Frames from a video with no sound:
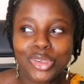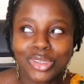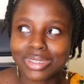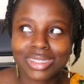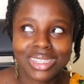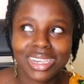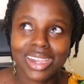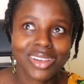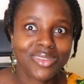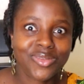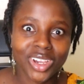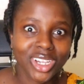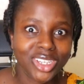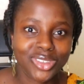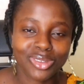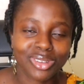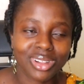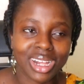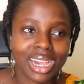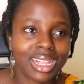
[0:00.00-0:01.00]
using a
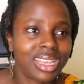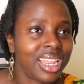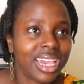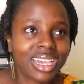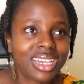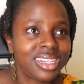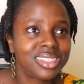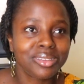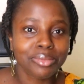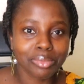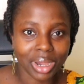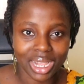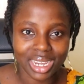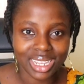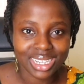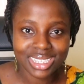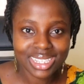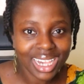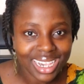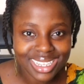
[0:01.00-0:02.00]
virtual card. Like, it's mad
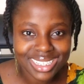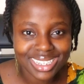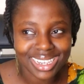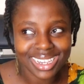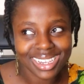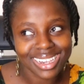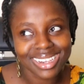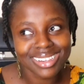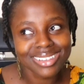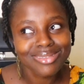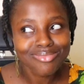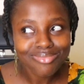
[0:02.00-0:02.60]
exciting.